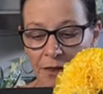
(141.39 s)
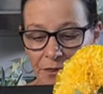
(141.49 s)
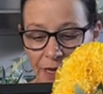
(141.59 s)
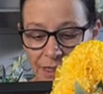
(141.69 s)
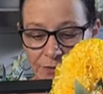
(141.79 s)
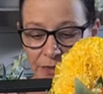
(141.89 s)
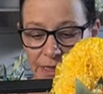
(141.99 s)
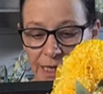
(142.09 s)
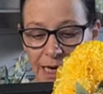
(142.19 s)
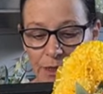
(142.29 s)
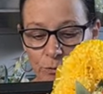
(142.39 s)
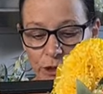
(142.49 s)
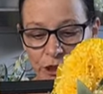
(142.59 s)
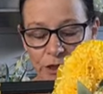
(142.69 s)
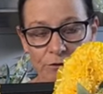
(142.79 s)
That's for Nan,
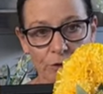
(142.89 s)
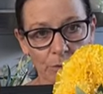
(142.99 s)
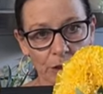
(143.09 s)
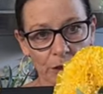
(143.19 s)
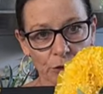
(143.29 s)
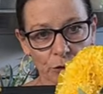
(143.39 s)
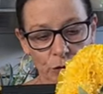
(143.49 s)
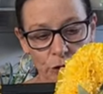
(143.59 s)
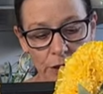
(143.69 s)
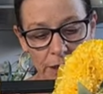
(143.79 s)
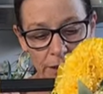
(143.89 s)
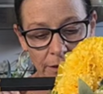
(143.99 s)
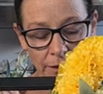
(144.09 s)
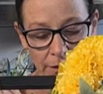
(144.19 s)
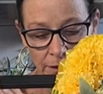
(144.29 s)
which is from her daughter.
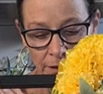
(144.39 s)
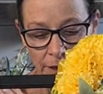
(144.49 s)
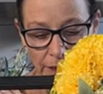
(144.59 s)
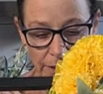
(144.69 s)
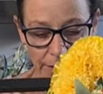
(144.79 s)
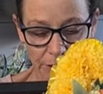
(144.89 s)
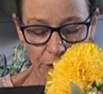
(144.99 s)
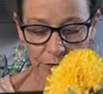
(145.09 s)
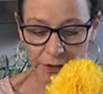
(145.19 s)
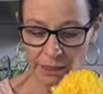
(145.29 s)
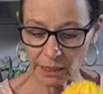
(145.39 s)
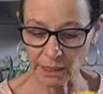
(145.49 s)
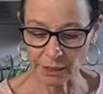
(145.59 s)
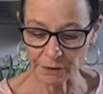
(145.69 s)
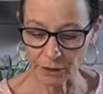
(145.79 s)
And
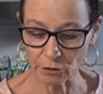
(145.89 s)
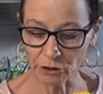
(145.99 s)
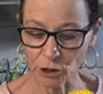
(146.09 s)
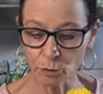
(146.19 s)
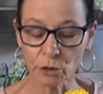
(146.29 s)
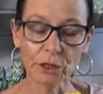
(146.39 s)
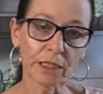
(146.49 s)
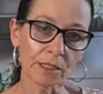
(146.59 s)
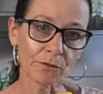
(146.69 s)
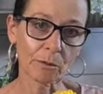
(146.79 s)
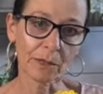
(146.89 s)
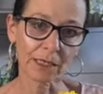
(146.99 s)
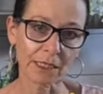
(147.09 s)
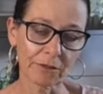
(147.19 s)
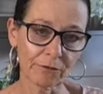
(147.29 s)
obviously the orange one is from my
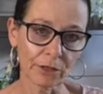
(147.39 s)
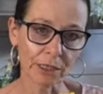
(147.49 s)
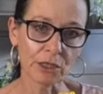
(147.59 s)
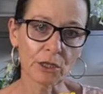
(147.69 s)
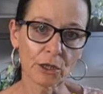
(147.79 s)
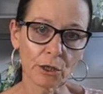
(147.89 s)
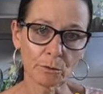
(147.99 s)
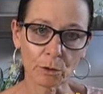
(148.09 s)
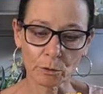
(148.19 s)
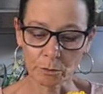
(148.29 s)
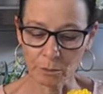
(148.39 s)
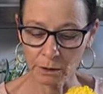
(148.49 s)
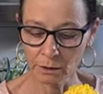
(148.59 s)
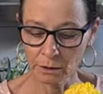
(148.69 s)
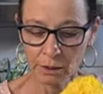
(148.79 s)
dear friend to her mum.
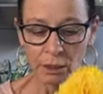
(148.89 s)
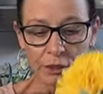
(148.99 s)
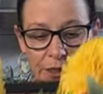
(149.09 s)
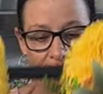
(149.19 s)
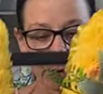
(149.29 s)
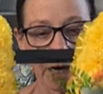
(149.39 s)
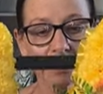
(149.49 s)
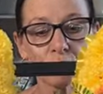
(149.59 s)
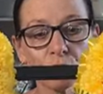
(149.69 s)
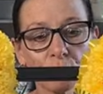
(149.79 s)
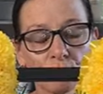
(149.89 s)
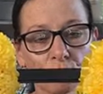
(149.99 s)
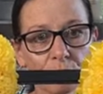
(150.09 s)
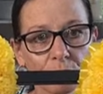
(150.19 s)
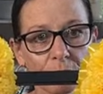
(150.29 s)
So I do
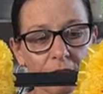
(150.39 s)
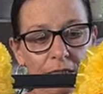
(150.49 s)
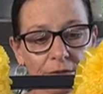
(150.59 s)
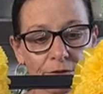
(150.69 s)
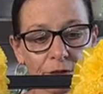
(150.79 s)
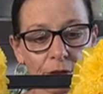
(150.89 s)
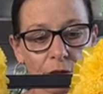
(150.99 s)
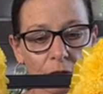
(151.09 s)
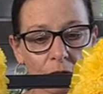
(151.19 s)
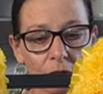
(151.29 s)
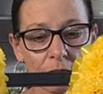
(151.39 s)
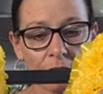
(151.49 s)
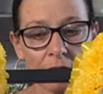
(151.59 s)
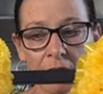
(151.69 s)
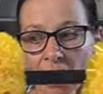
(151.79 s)
them in different colours.